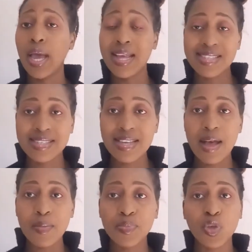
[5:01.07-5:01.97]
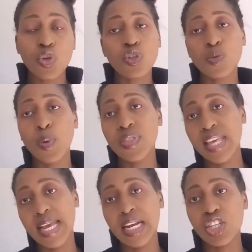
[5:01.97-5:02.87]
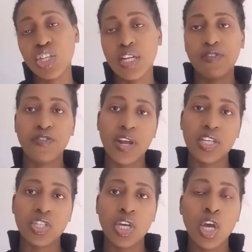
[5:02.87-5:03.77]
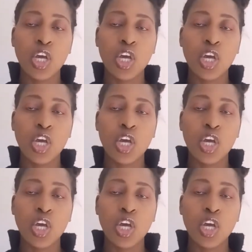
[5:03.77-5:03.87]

and some use both English and French.